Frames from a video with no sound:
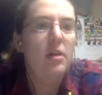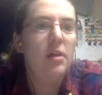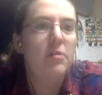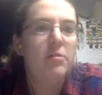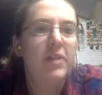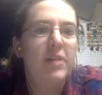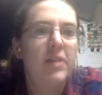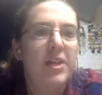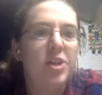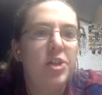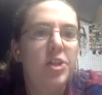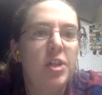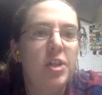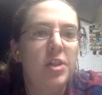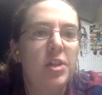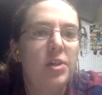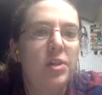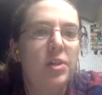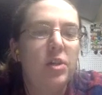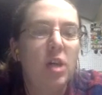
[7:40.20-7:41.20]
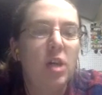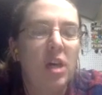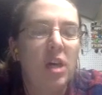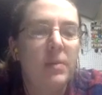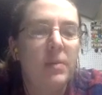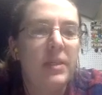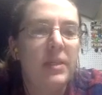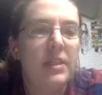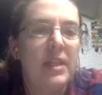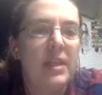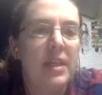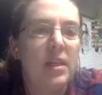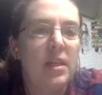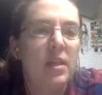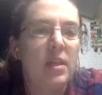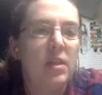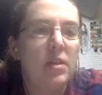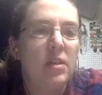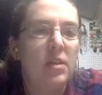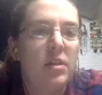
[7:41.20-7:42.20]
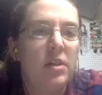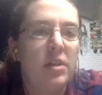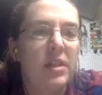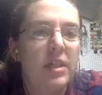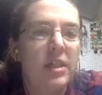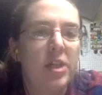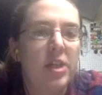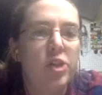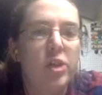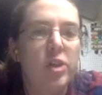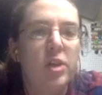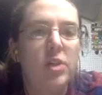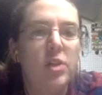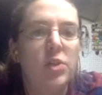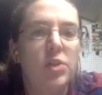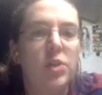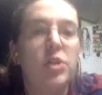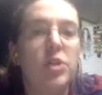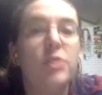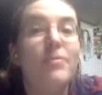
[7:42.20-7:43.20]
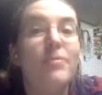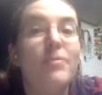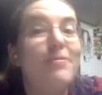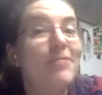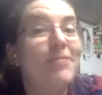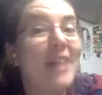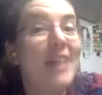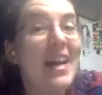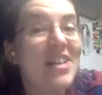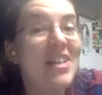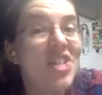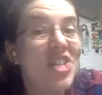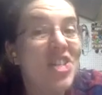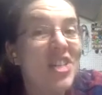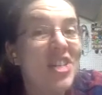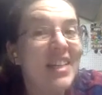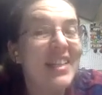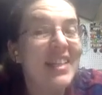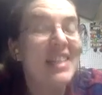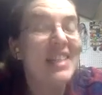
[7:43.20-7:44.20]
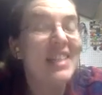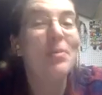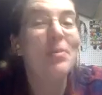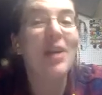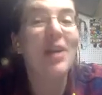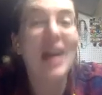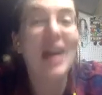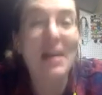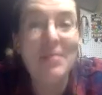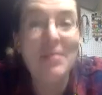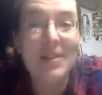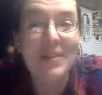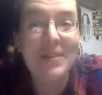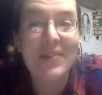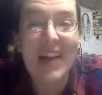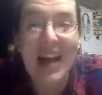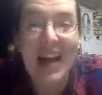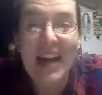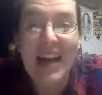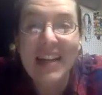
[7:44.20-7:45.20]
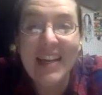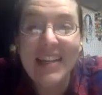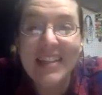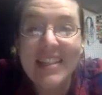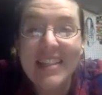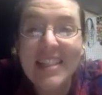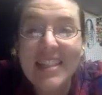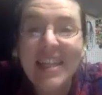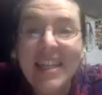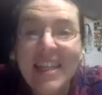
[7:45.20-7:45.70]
Fresh seal, carbon dated 1300 years old. Fresh. That's a problem, guys.